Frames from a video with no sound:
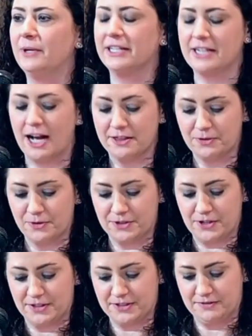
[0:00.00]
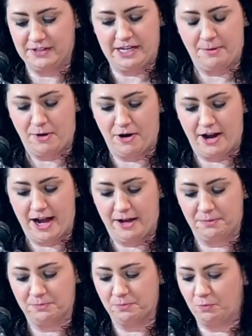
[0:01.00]
had gotten the results of the
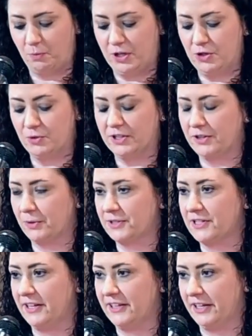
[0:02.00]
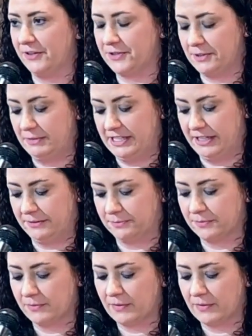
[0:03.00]
MRI. We knew that there was nothing else to be done.